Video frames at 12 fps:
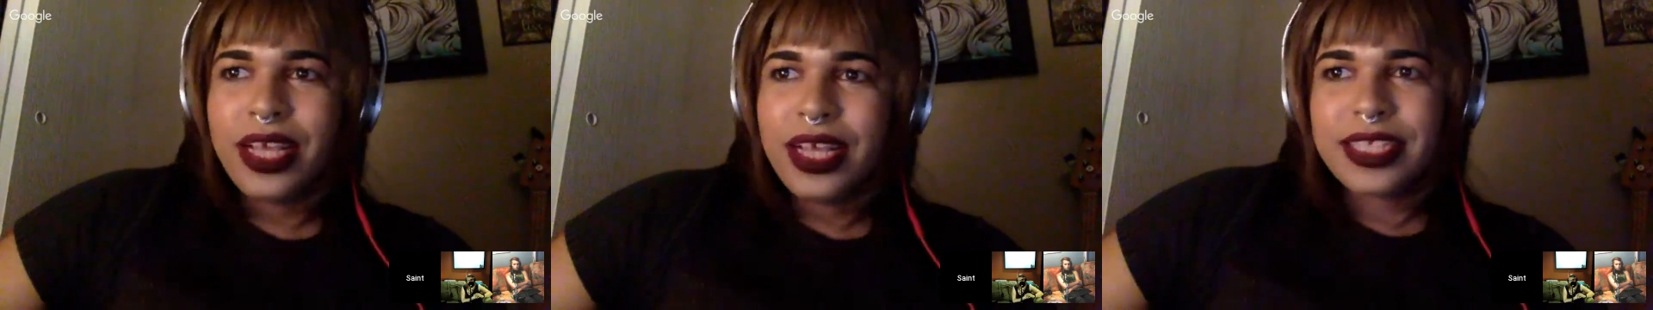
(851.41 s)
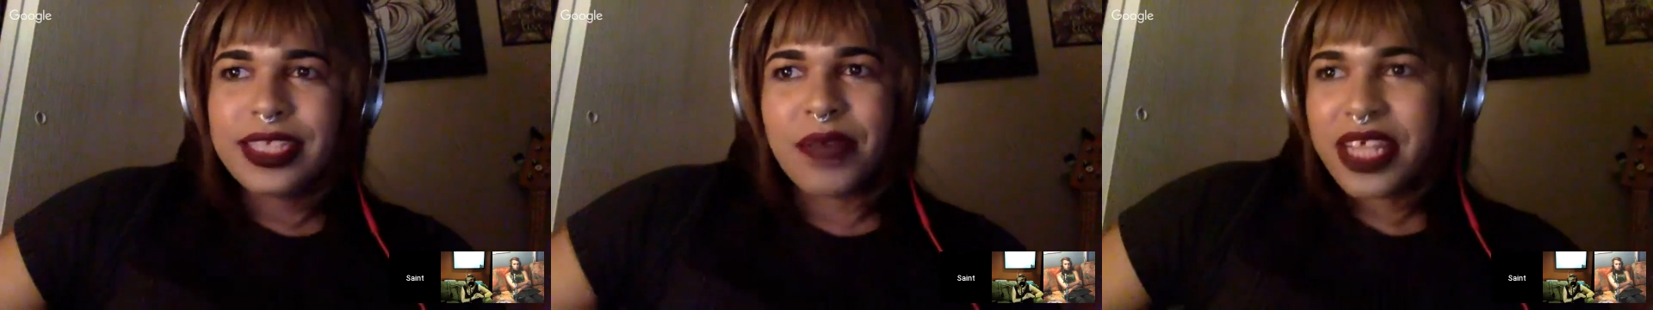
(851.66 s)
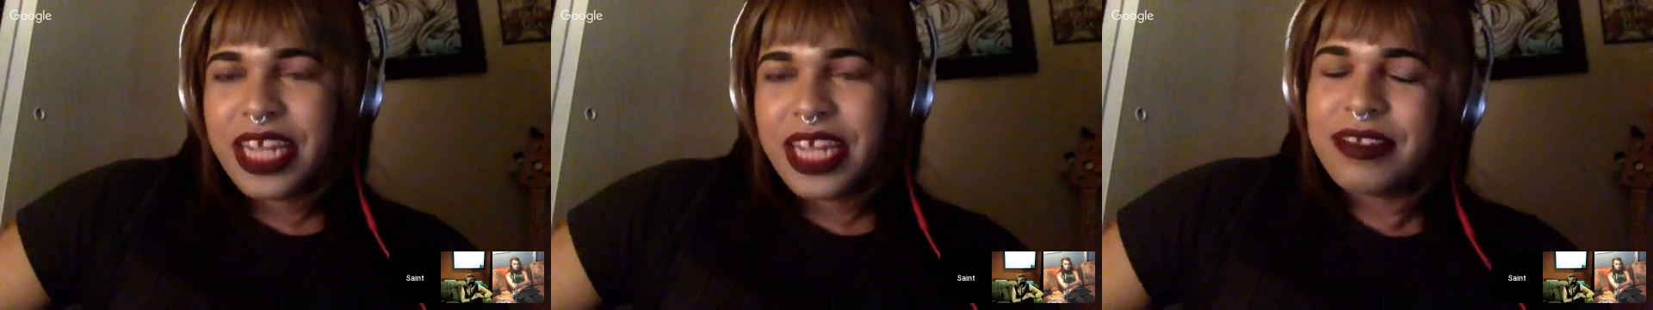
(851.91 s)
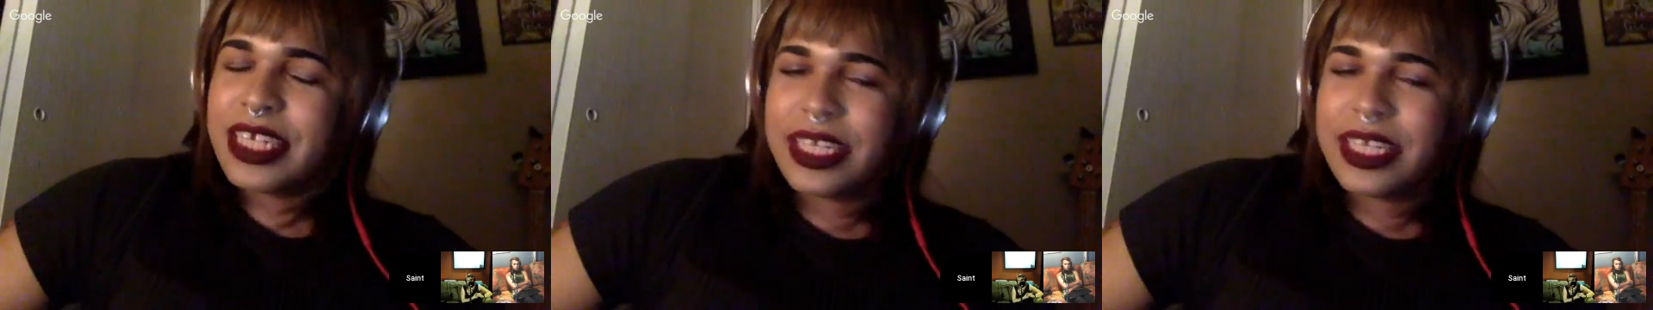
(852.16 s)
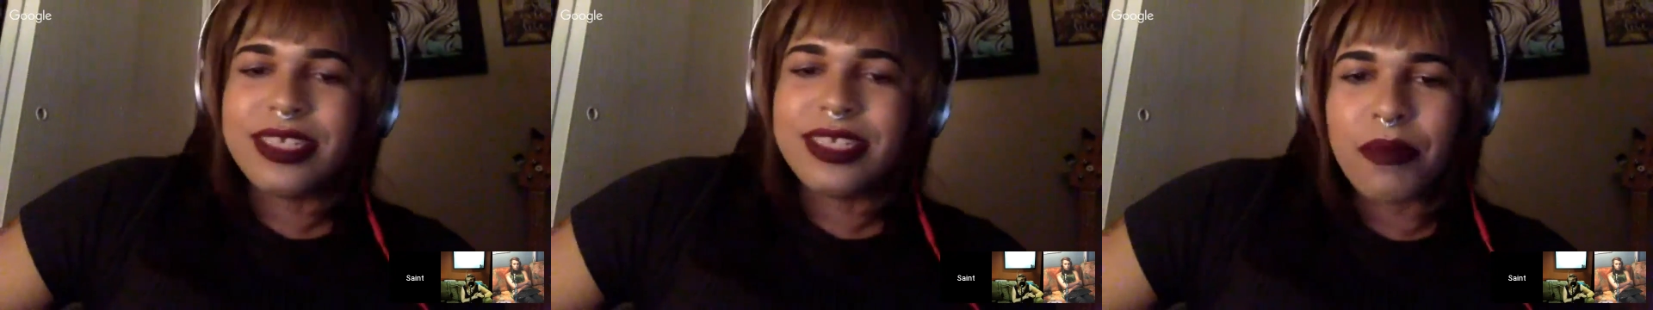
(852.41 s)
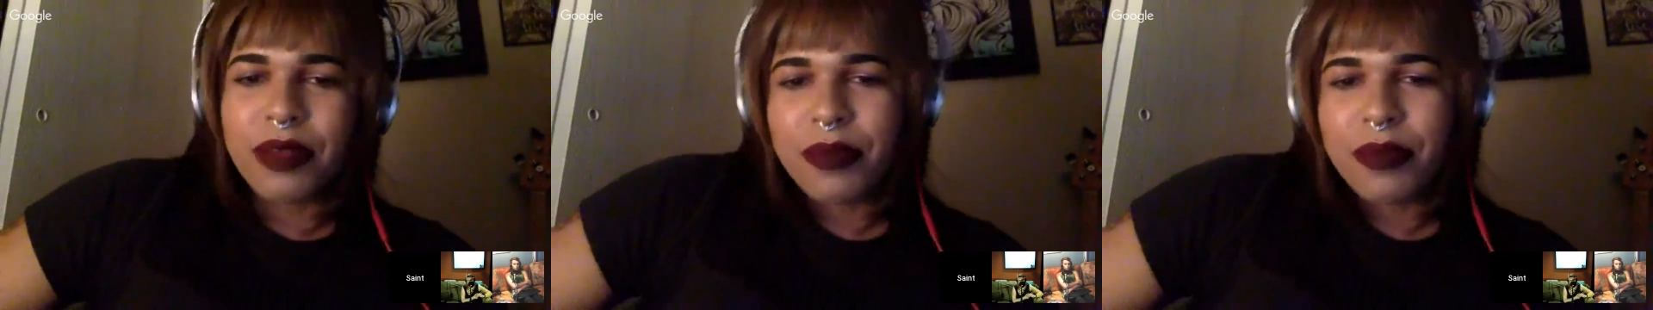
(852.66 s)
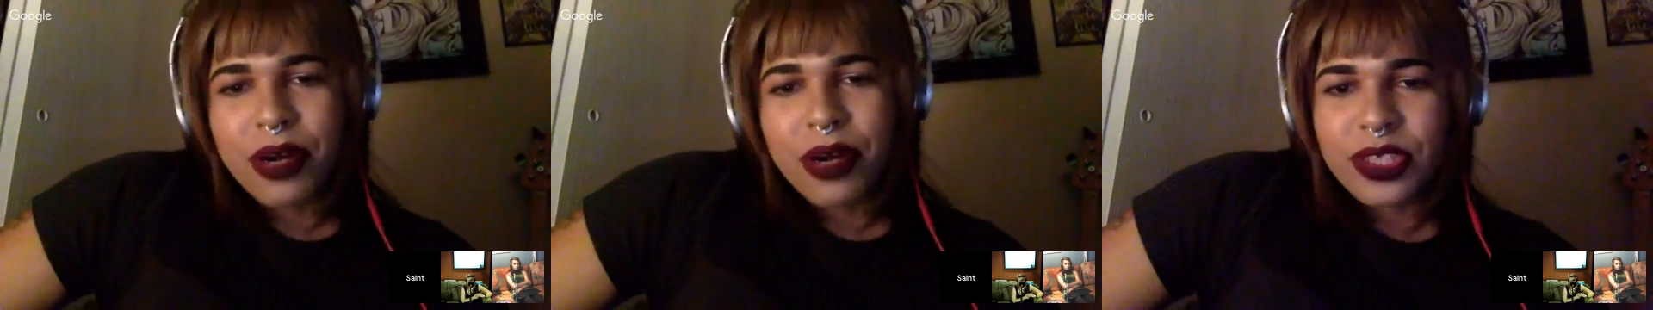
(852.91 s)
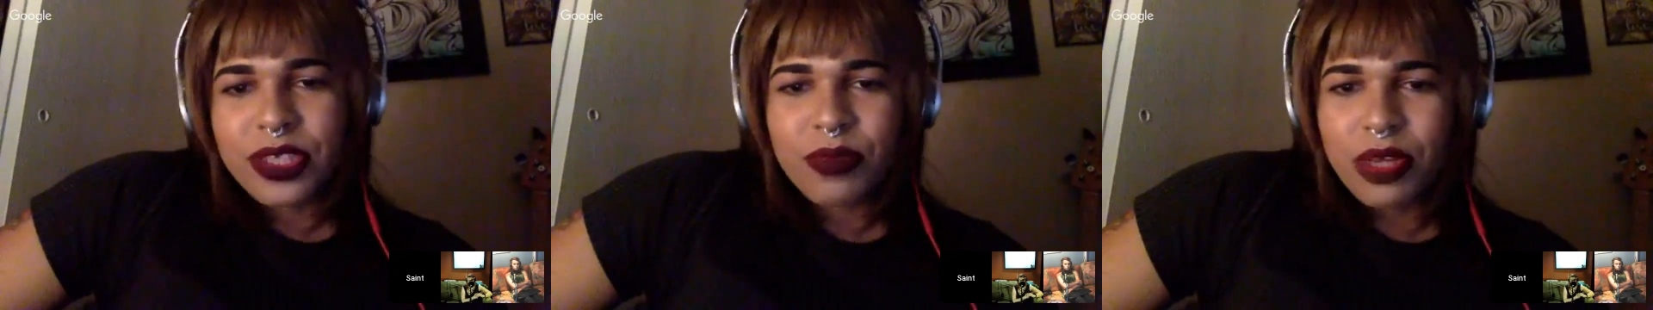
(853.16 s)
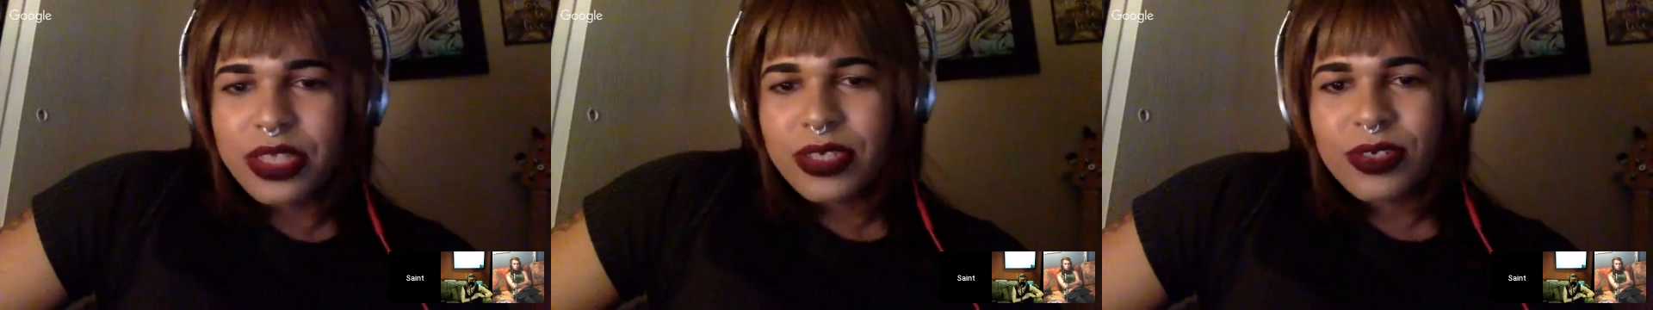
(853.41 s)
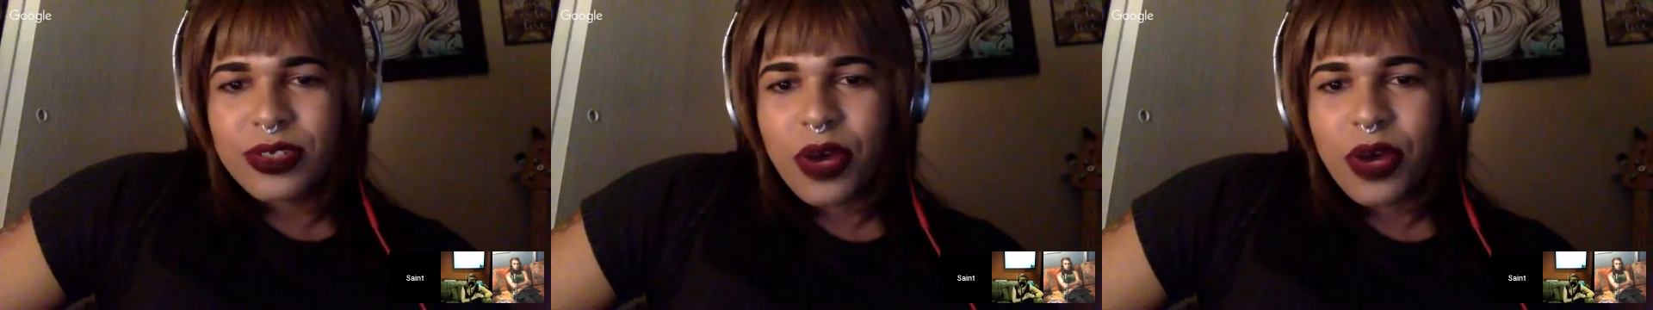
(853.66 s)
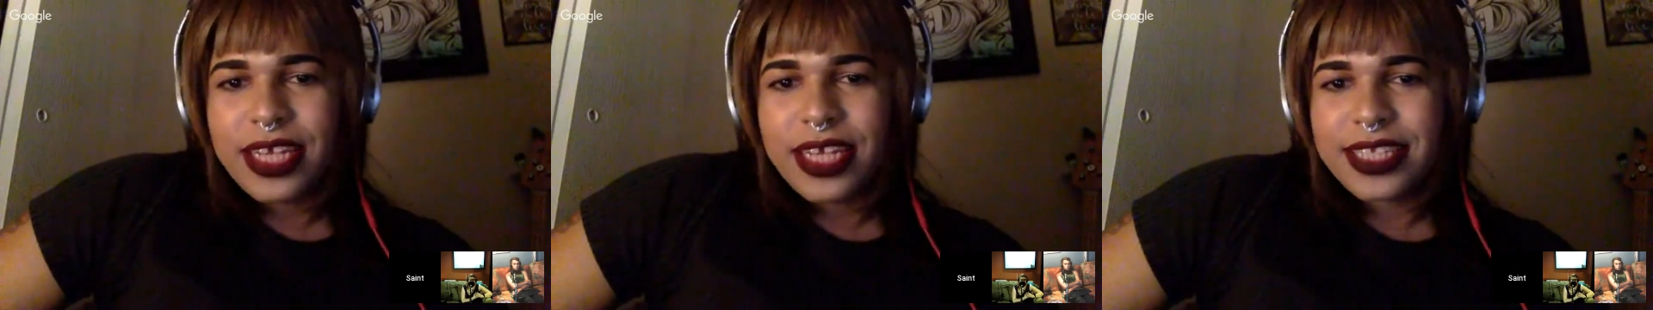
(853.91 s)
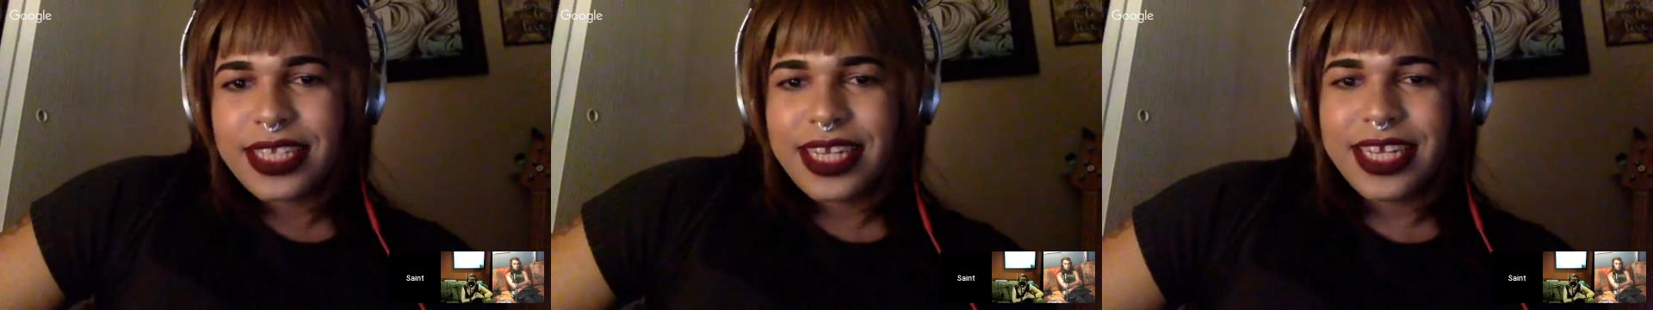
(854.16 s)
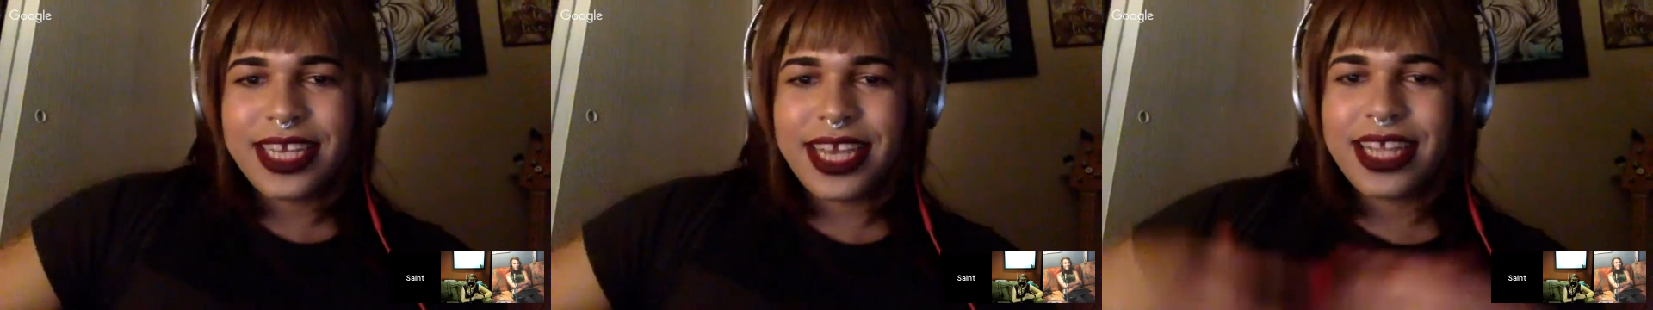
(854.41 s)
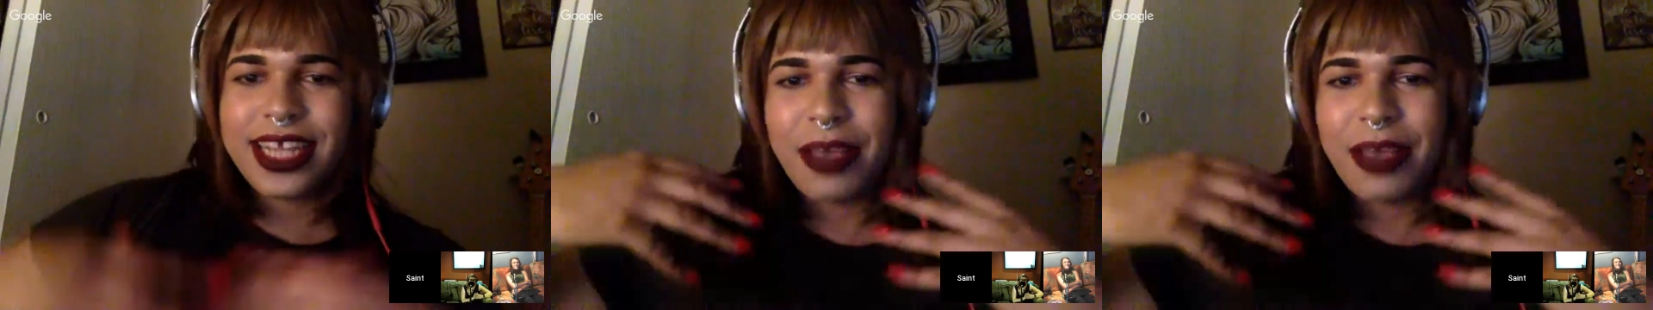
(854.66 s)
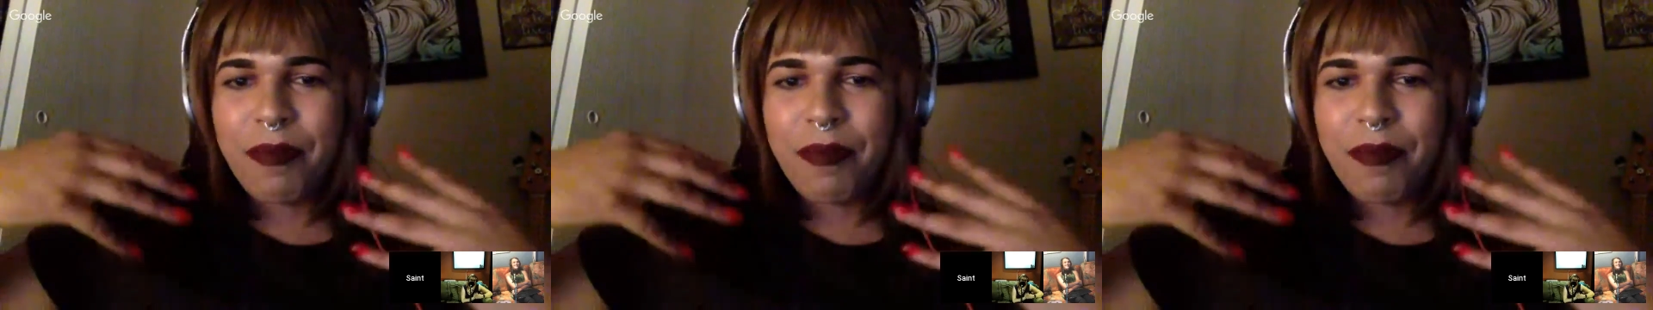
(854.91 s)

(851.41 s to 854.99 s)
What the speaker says: something they've seen in a Tumblr post once or twice, and then they kind of like